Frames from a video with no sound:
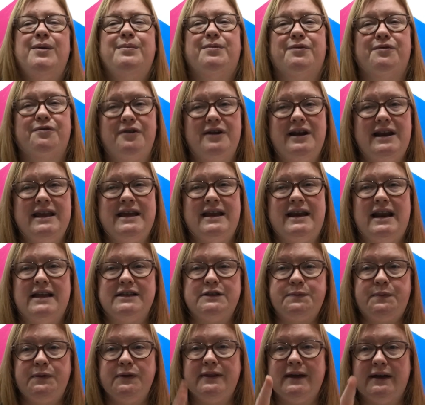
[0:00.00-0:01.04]
Brilliant.
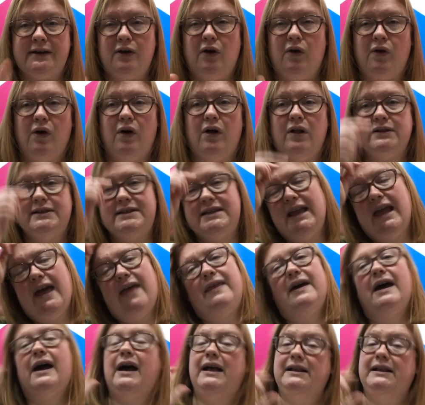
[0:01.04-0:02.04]
Let's put that all together.